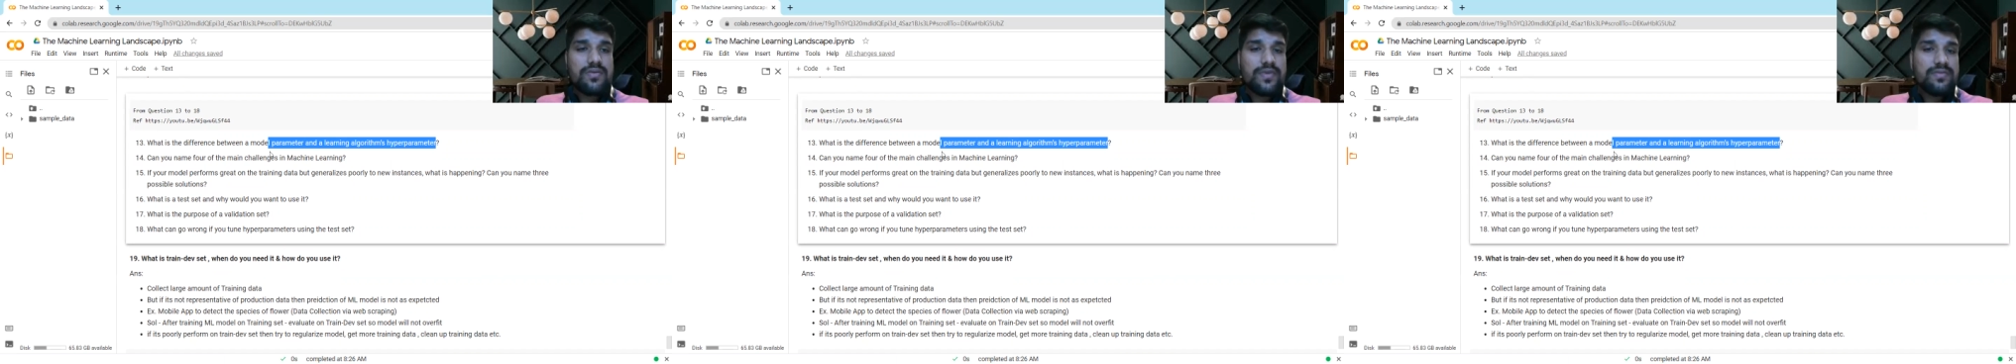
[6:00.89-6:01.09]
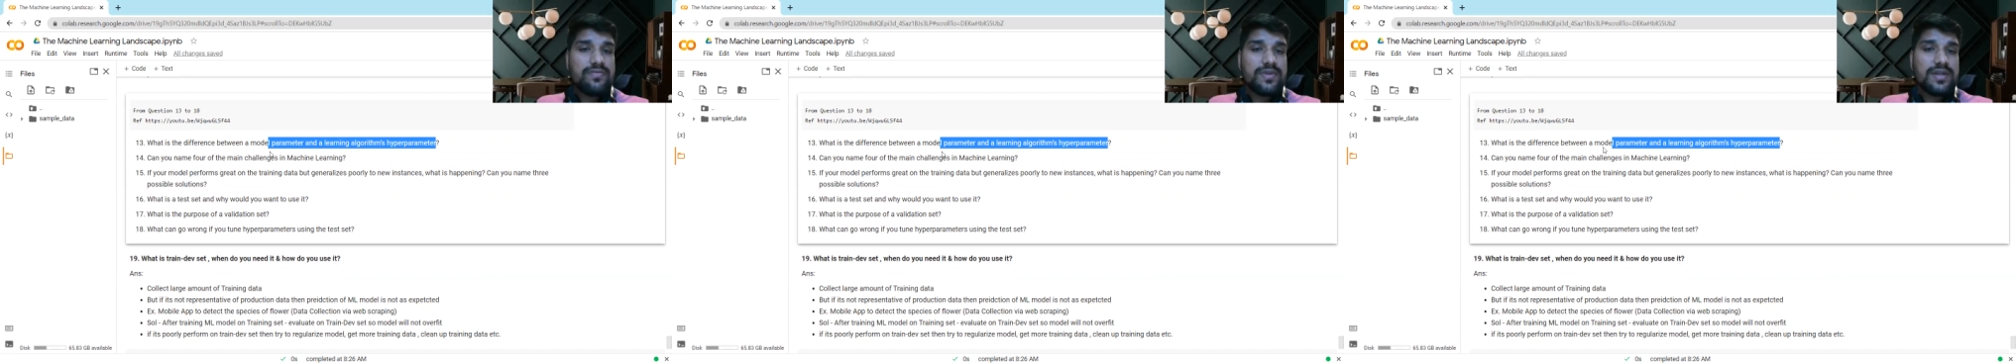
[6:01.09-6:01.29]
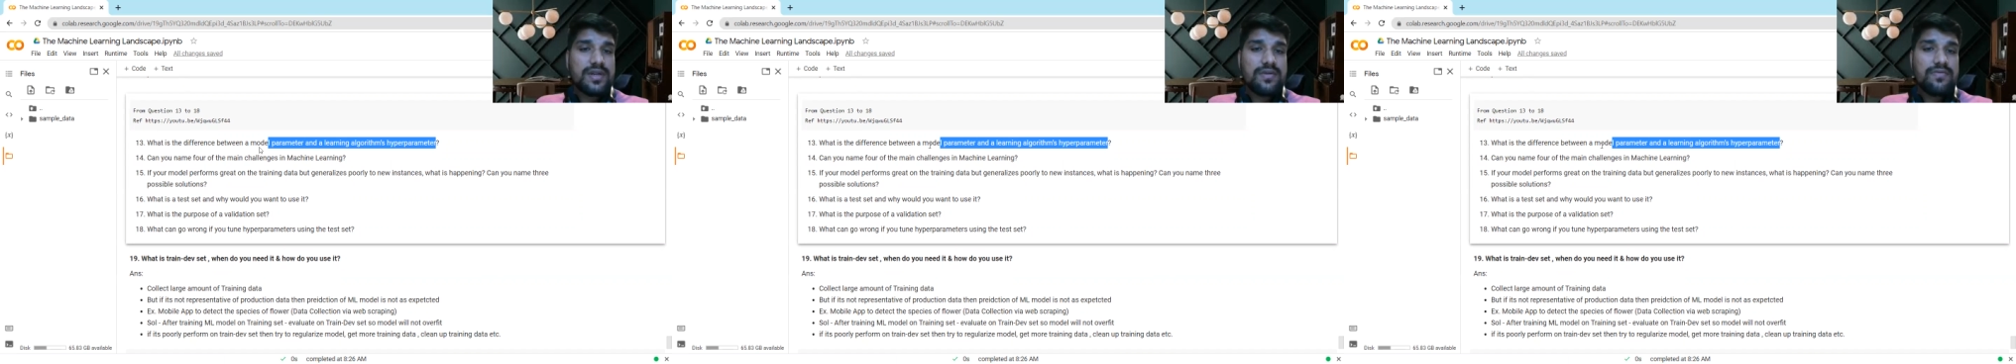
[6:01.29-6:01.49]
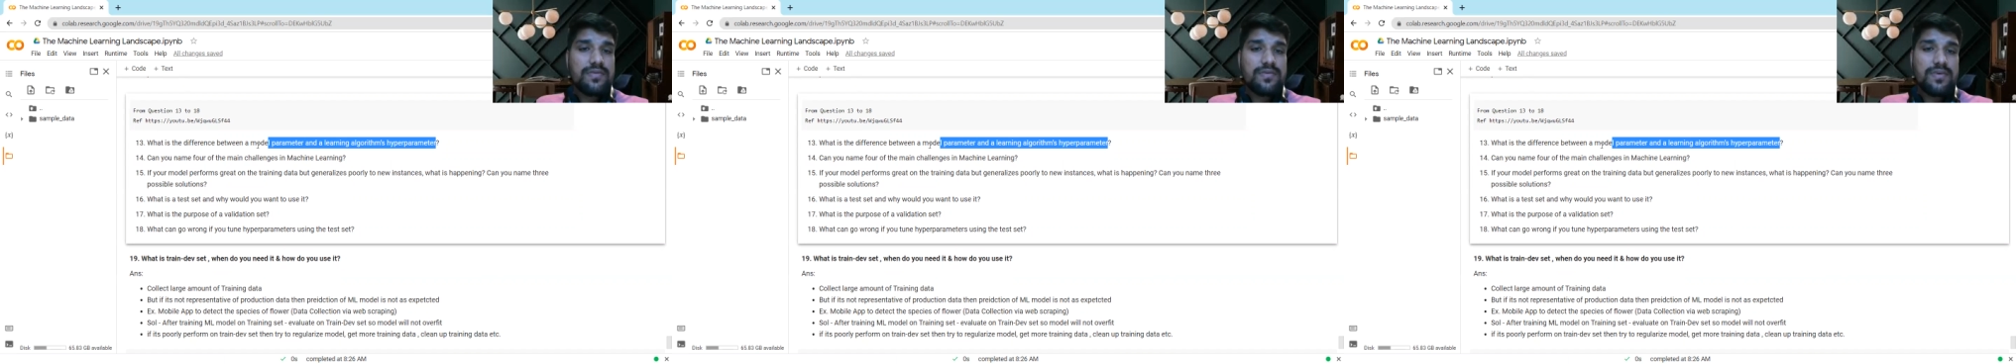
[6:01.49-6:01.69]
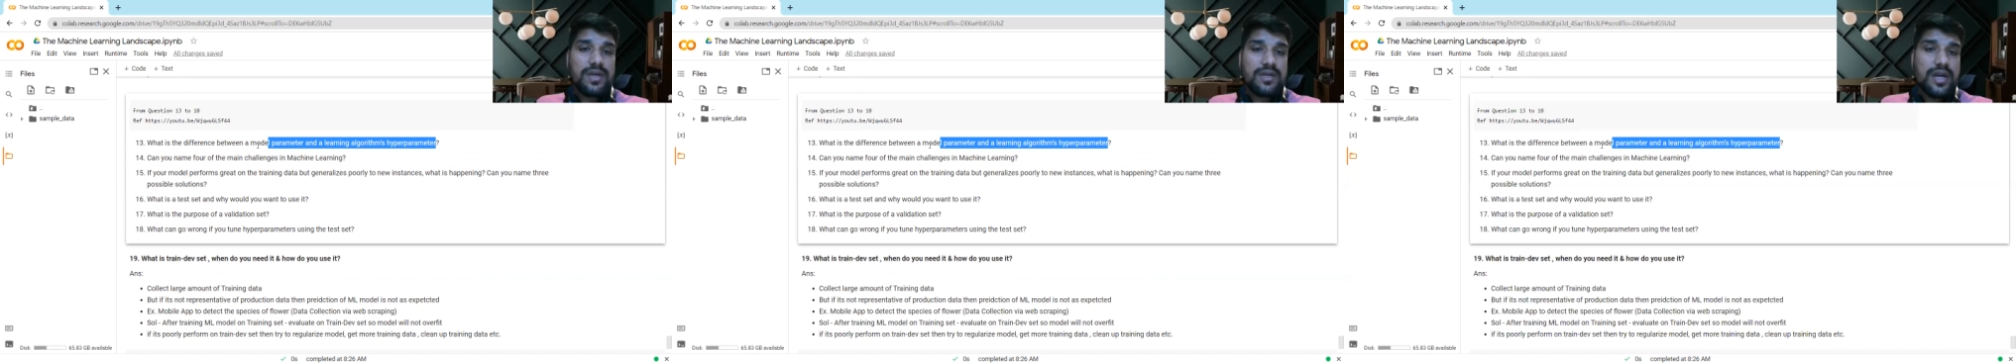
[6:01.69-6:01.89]
when we
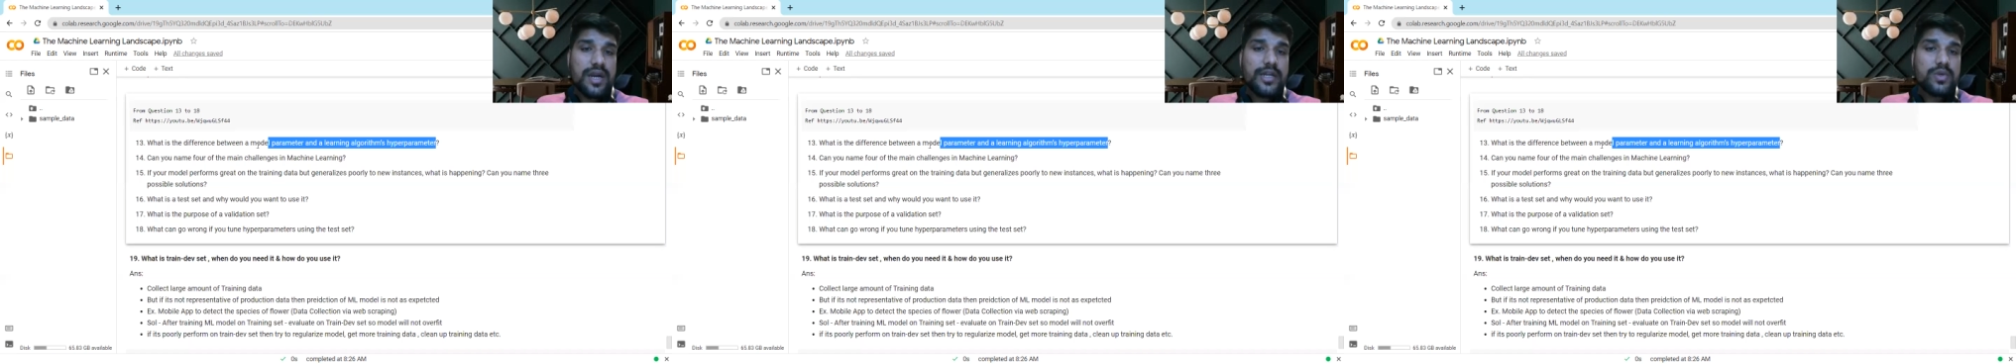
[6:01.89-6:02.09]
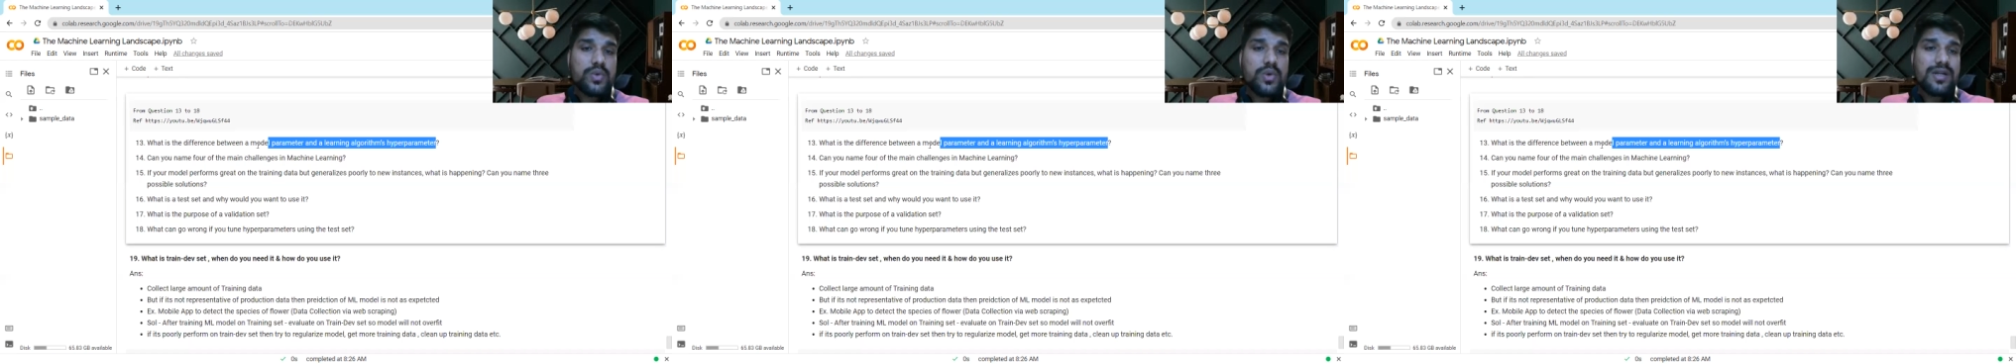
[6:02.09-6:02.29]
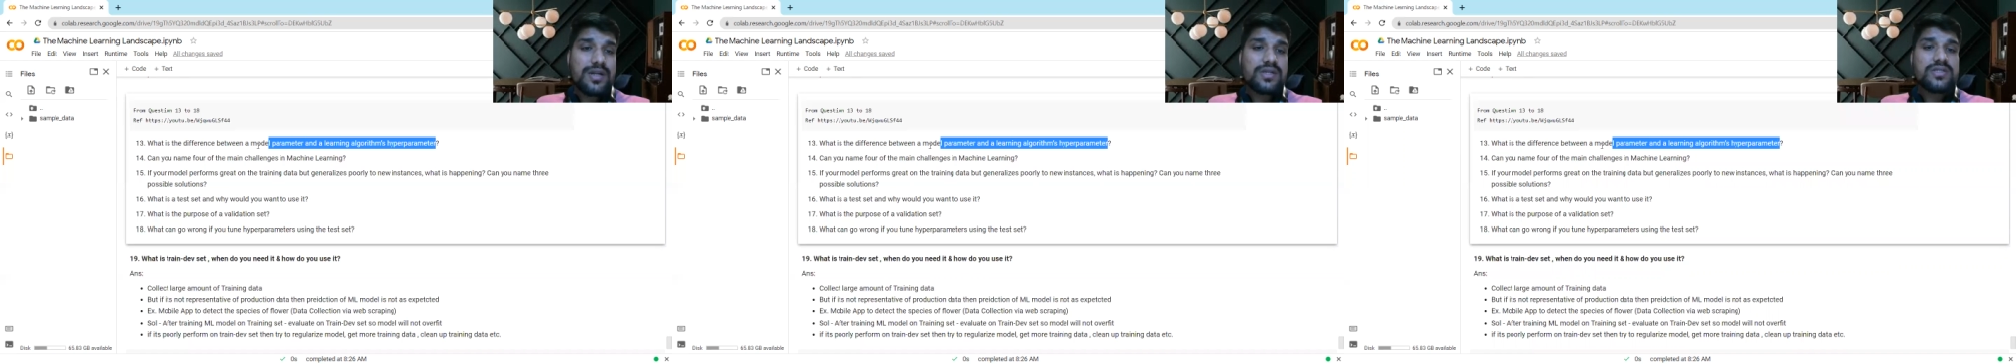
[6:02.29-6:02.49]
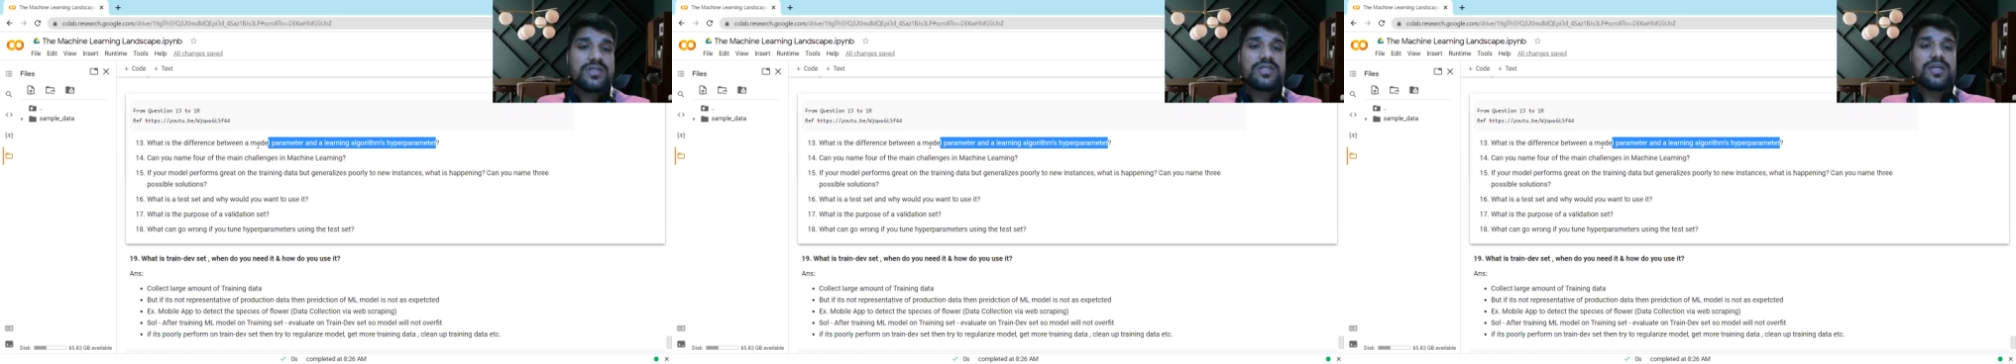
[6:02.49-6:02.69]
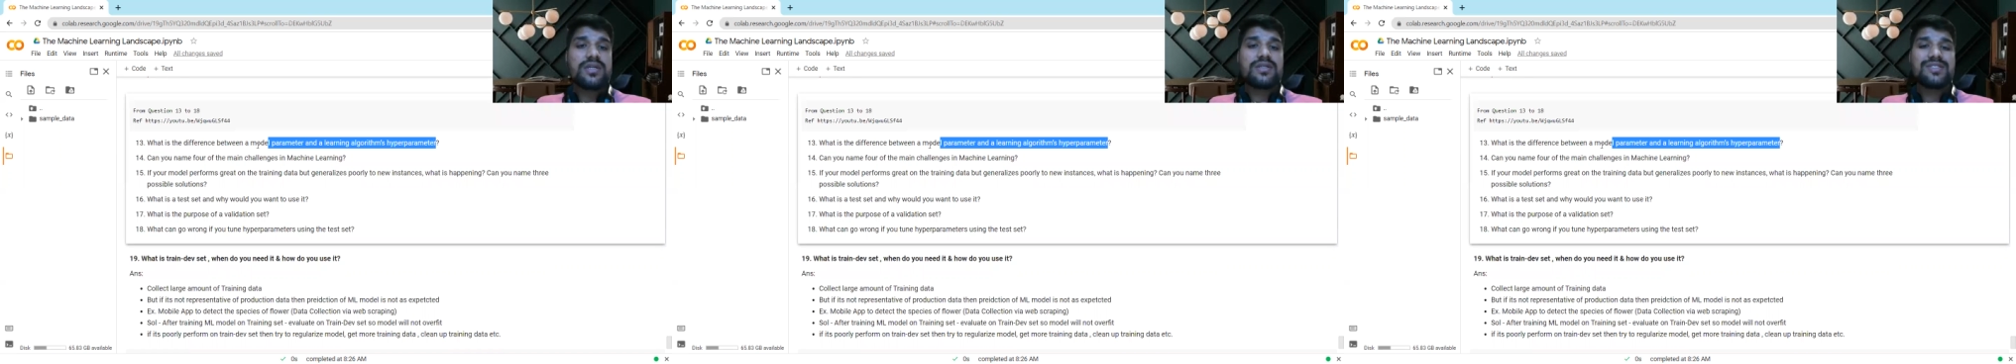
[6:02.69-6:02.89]
were trying to
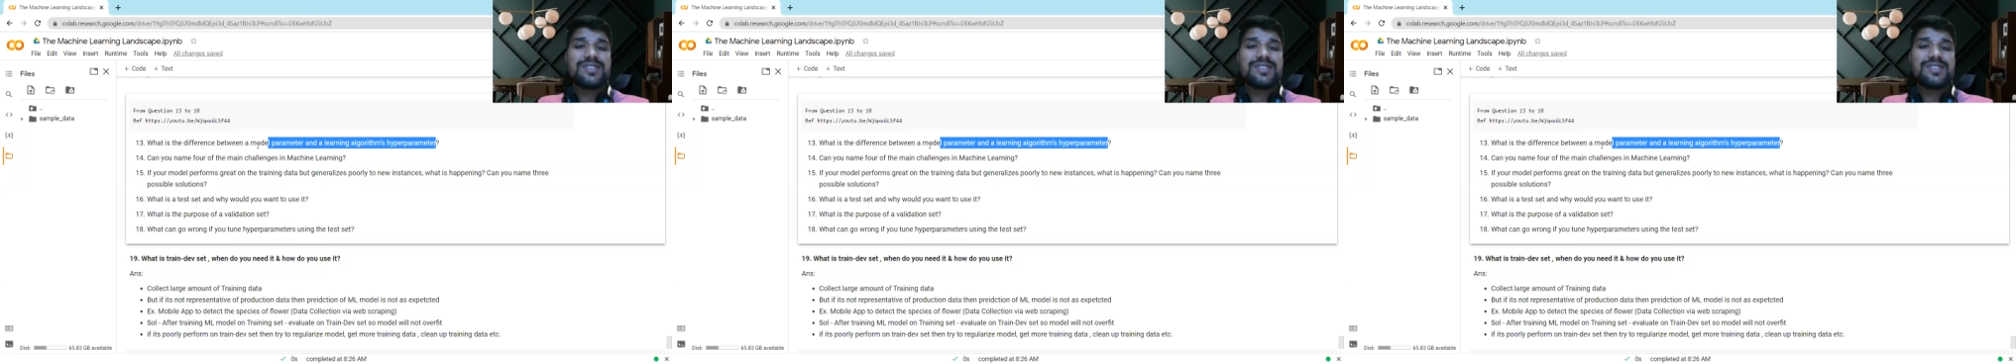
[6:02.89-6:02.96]
understand the